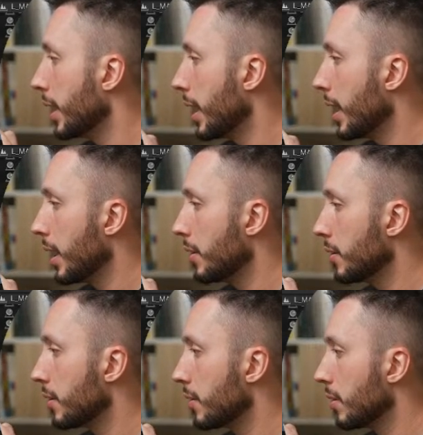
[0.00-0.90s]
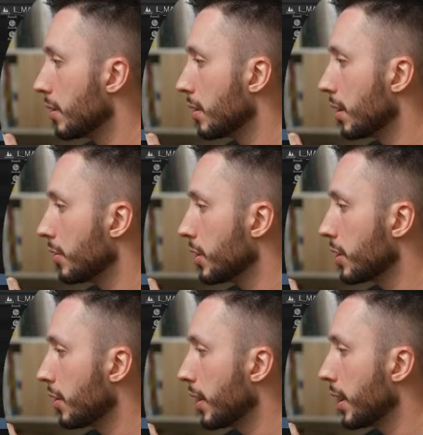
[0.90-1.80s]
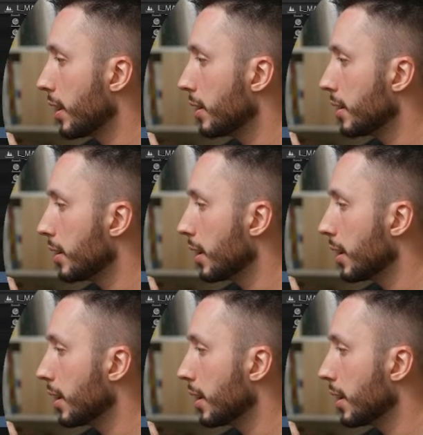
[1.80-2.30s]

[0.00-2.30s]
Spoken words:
And I'll just go ahead